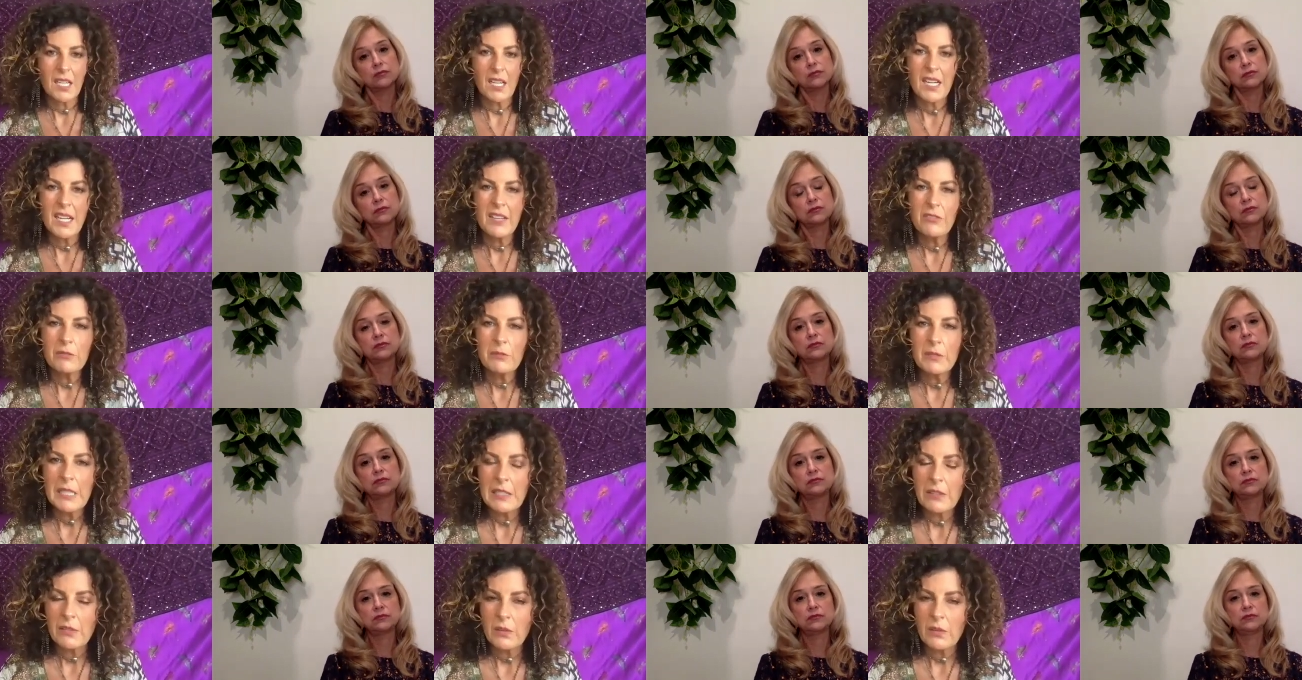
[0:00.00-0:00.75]
Speaker 1: I never
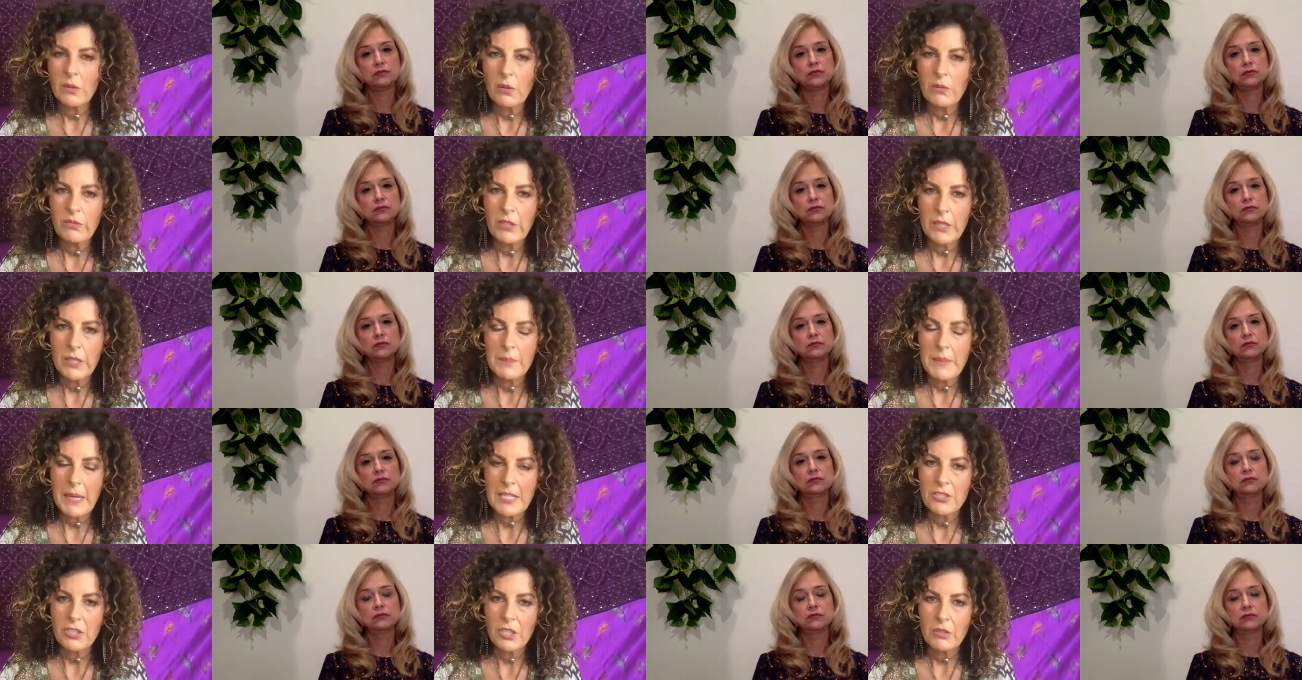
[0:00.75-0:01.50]
really thought very
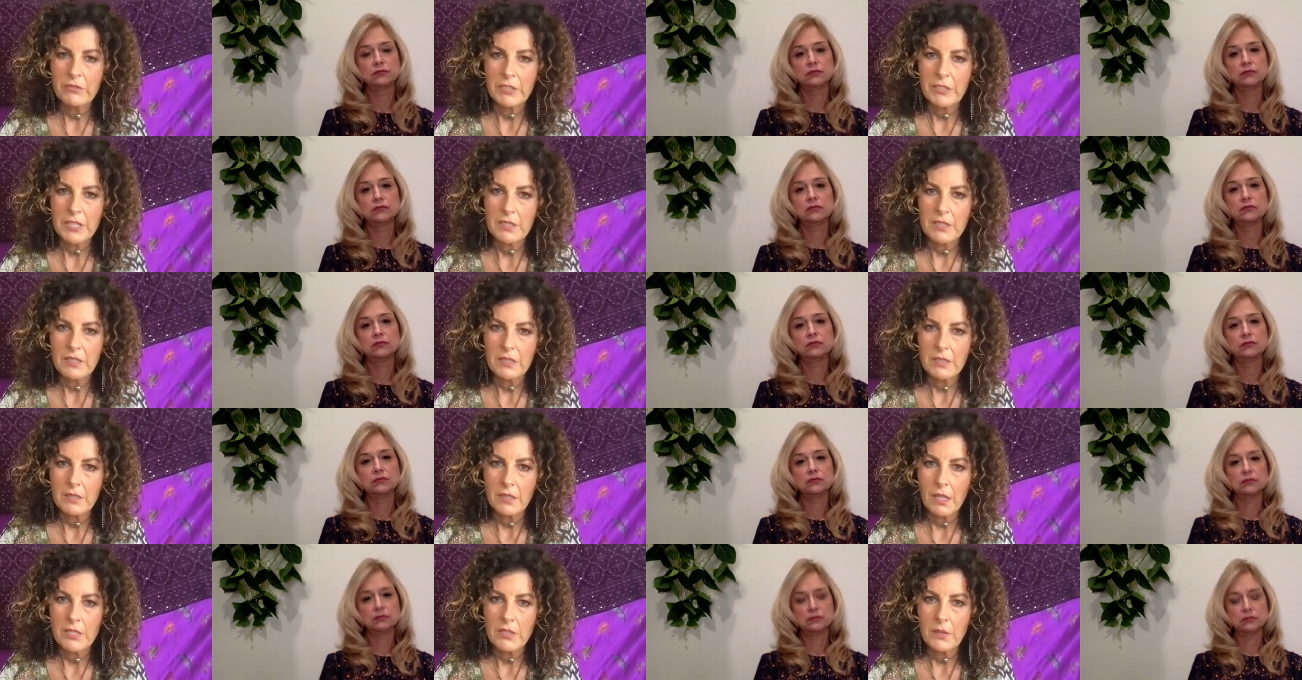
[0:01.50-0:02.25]
much of it.
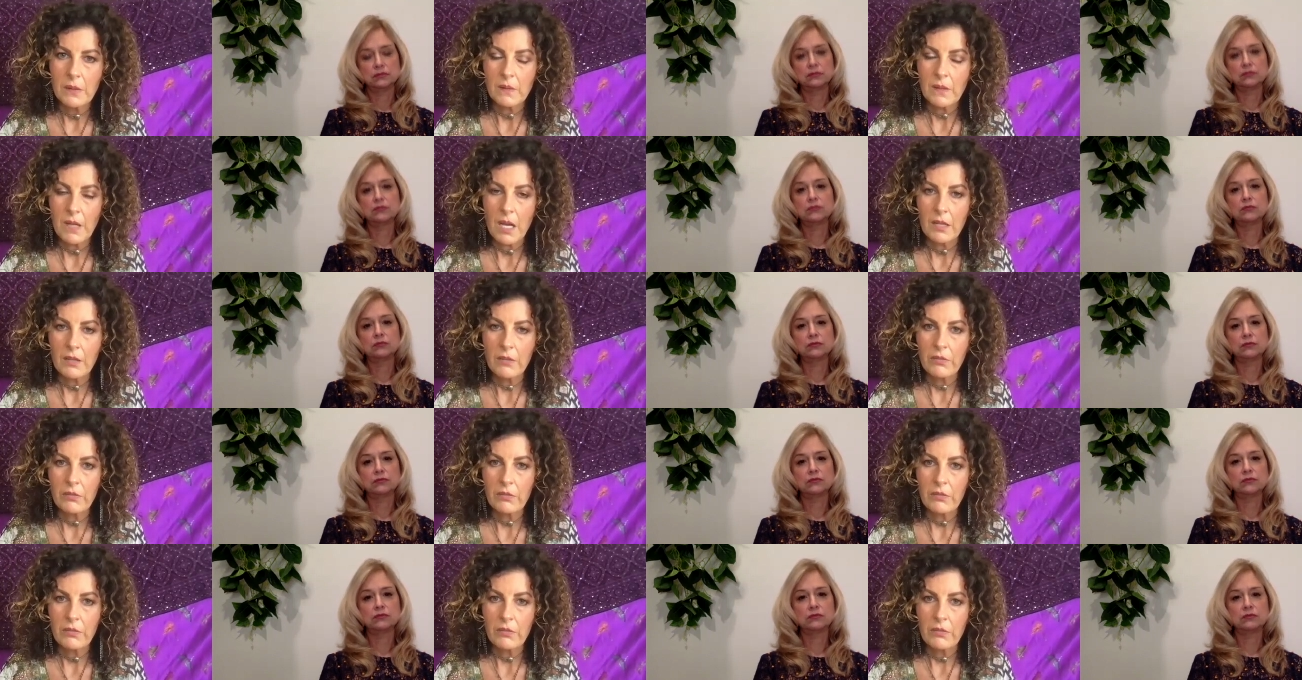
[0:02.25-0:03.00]
I just kind of
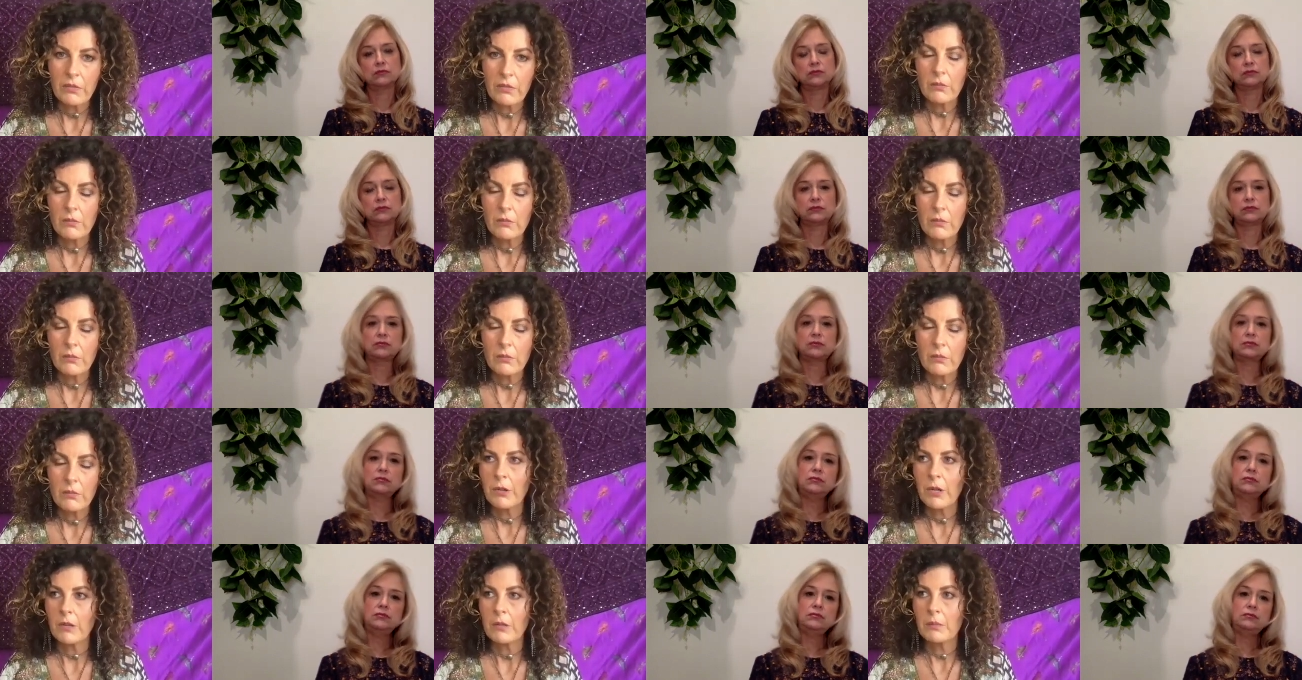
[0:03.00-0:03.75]
thought, well,
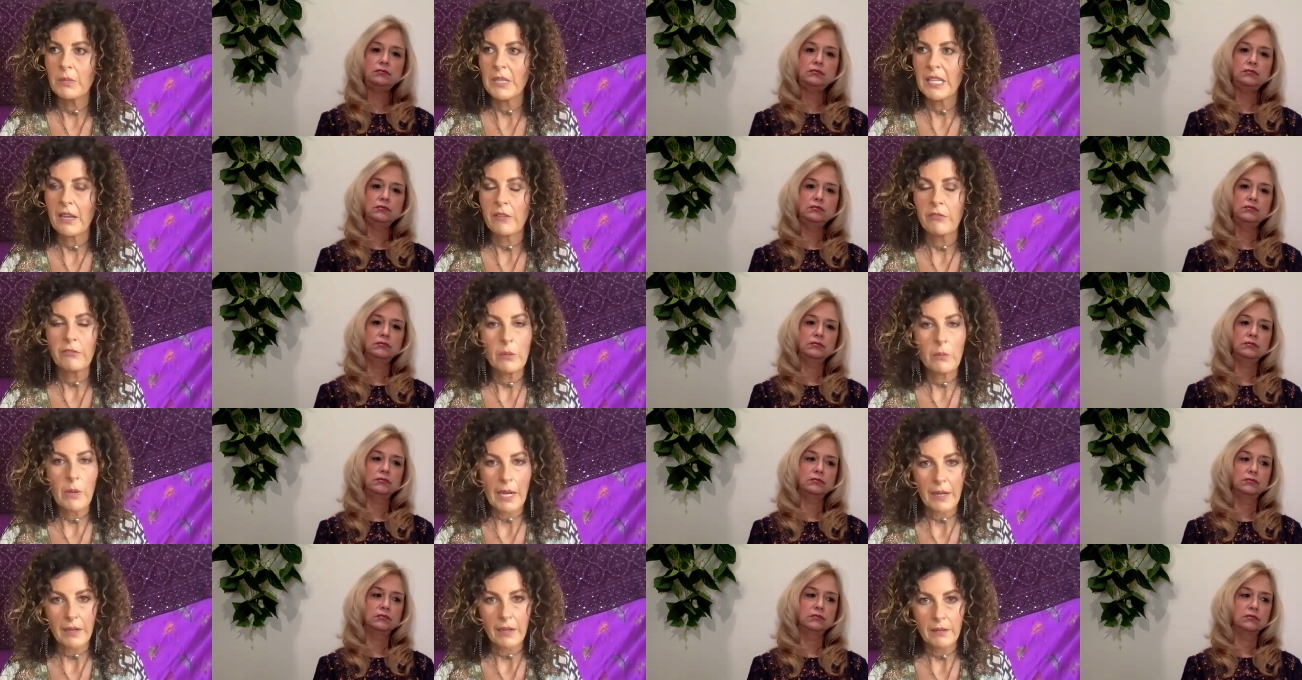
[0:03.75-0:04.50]
probably
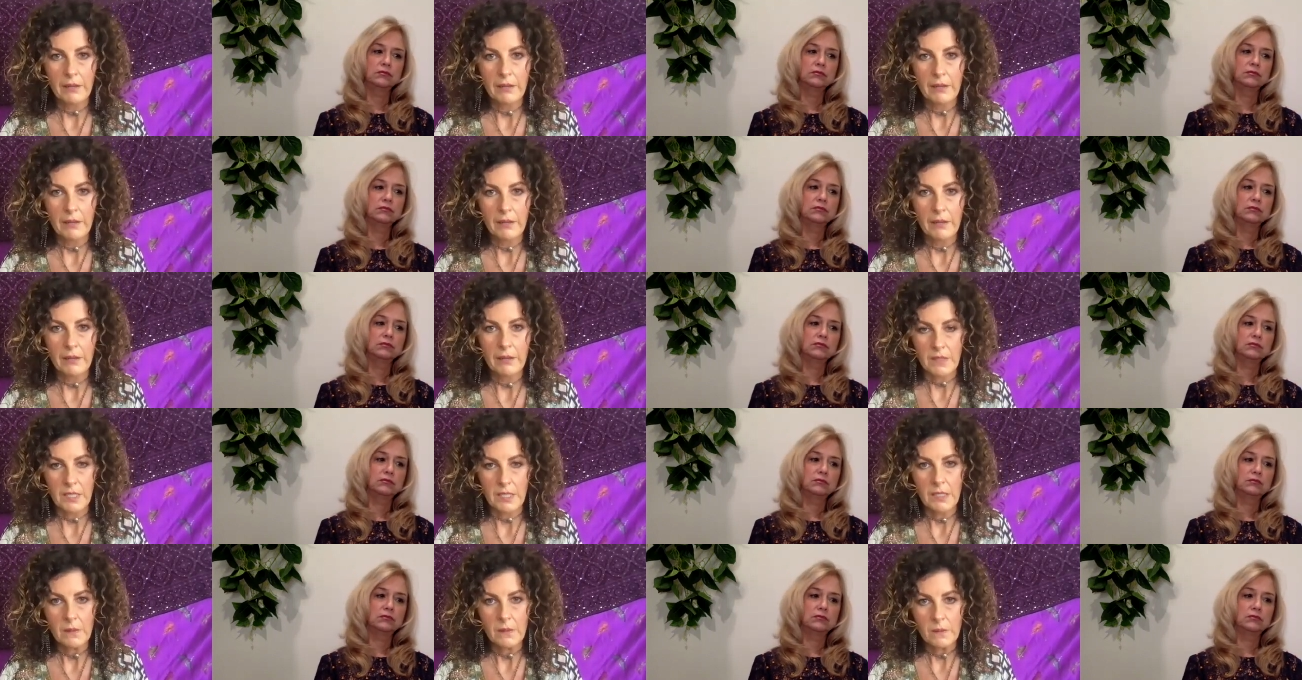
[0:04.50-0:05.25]
everyone has
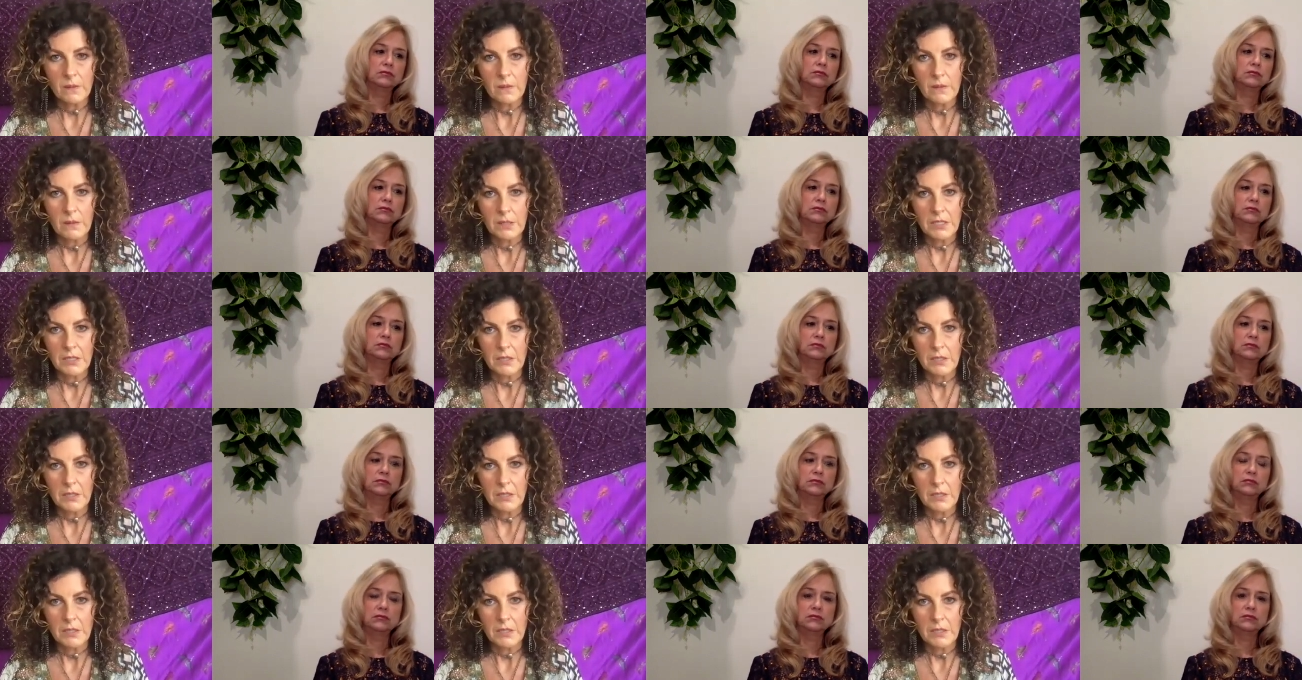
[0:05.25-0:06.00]
this, you know.
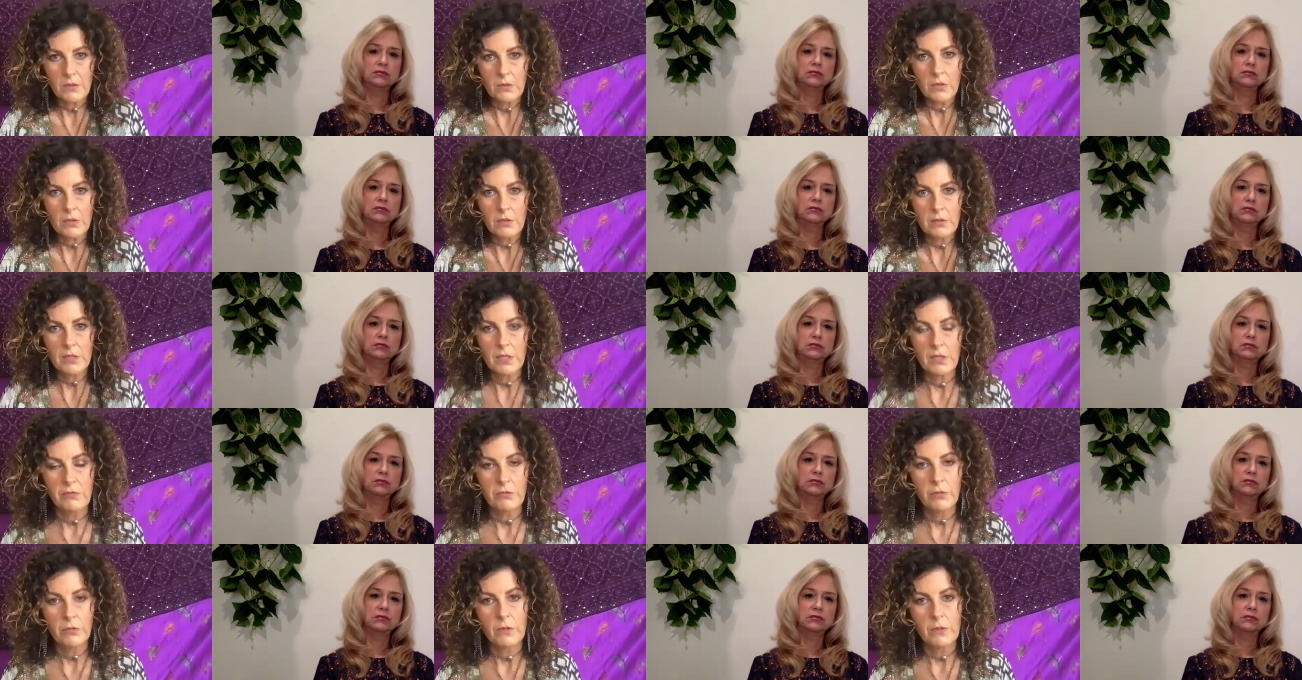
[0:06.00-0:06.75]
I just mm. thought
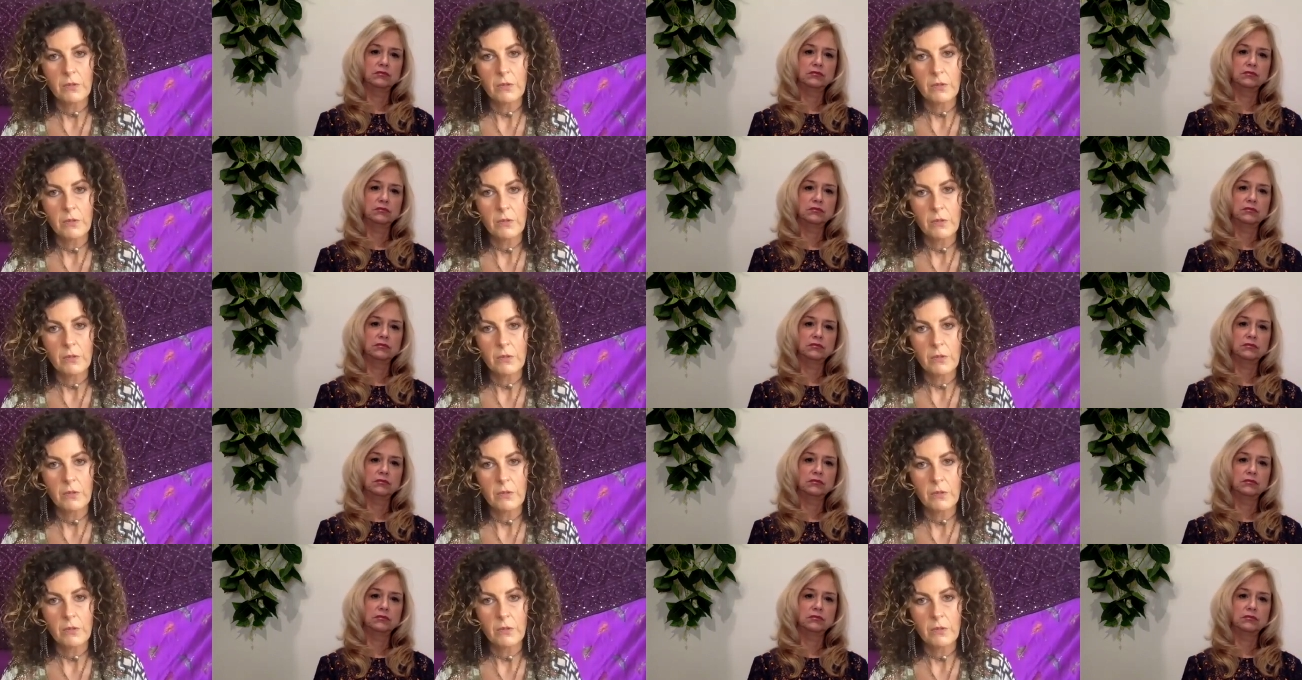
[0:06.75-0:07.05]
if it was